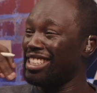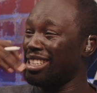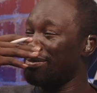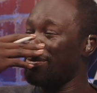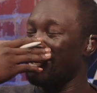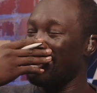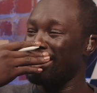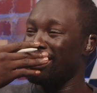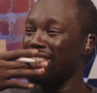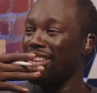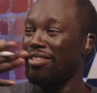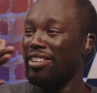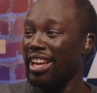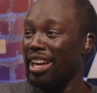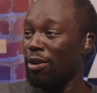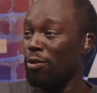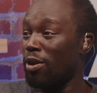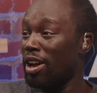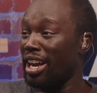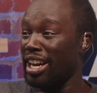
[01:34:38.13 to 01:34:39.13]
just because of
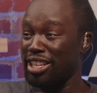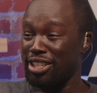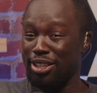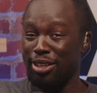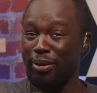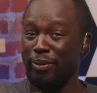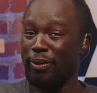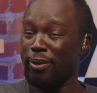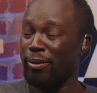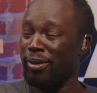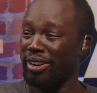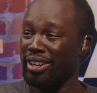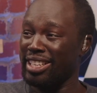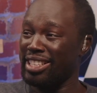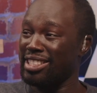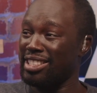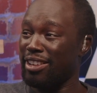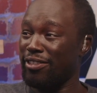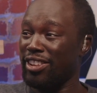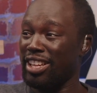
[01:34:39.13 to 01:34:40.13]
like what I do for work
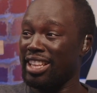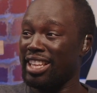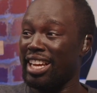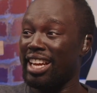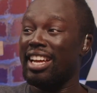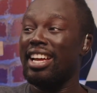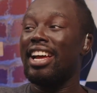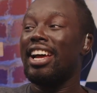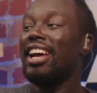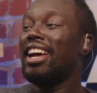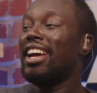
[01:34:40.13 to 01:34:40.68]
and stuff like that.